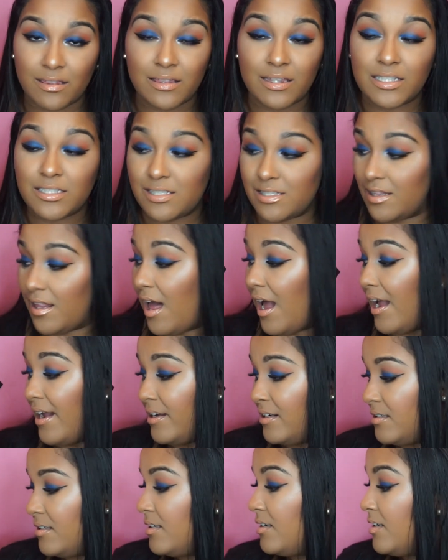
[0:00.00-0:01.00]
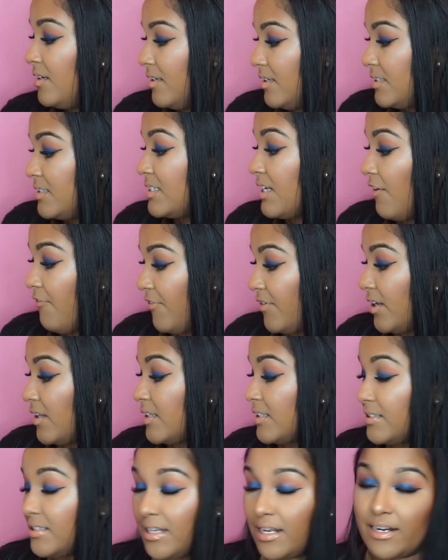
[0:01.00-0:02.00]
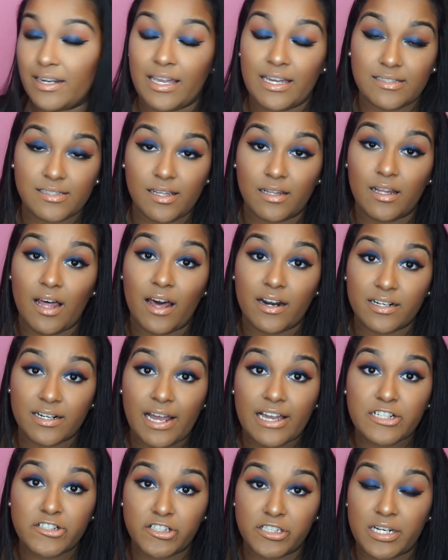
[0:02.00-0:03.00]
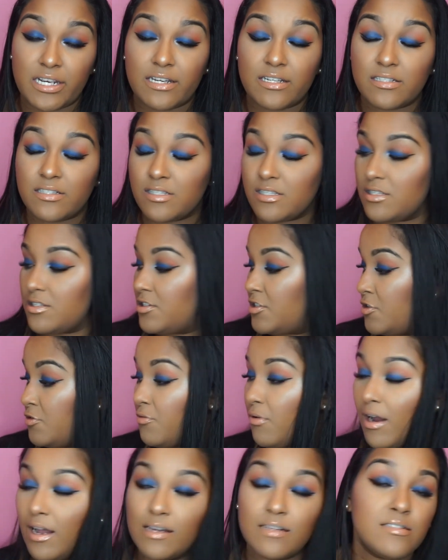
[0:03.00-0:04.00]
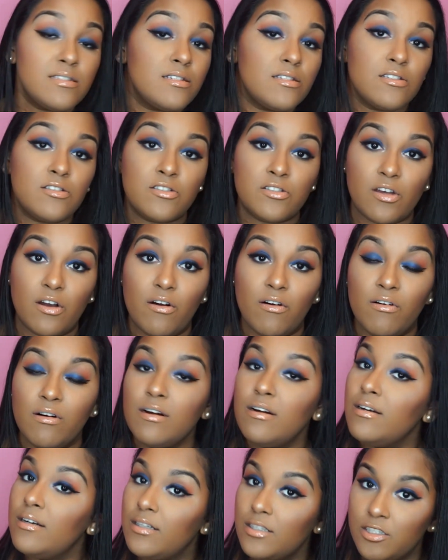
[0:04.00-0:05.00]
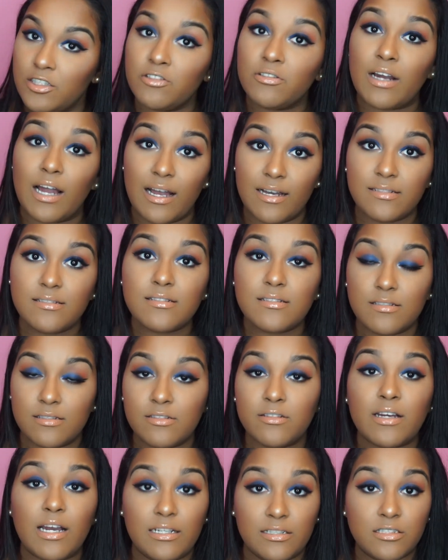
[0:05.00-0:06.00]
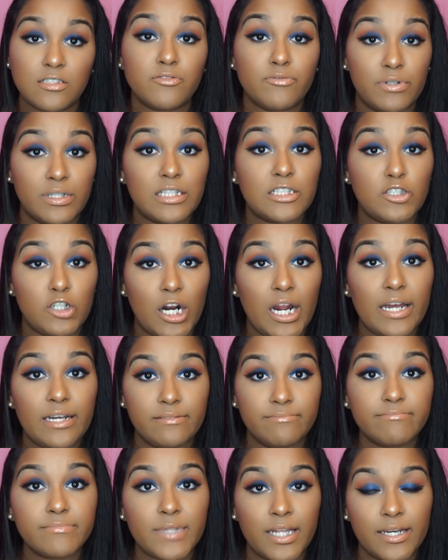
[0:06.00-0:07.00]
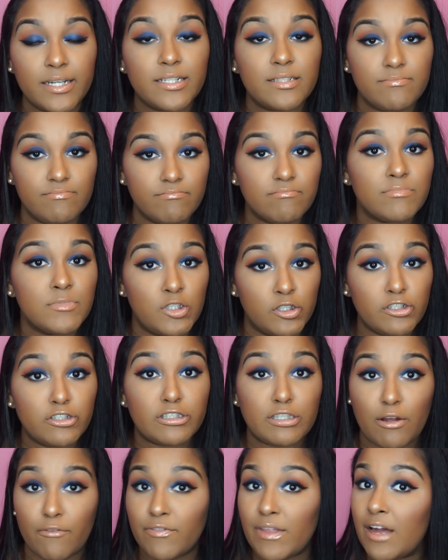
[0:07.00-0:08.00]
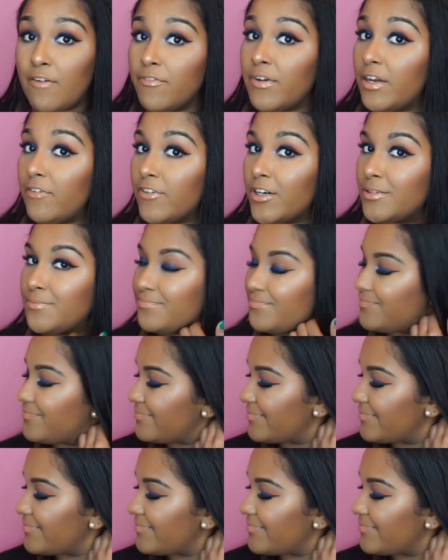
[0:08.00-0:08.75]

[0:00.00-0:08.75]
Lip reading: This line definitely dedicates a lot of nice shades to us, so you guys should really try it. Like, do yourself that favor.